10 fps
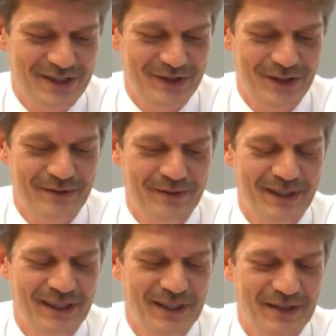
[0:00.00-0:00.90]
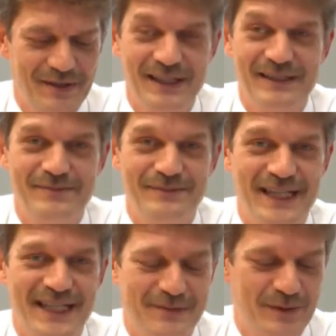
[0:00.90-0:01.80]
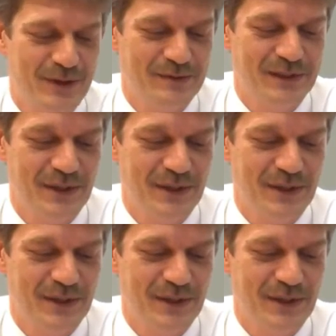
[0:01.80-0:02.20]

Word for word: uh, to make more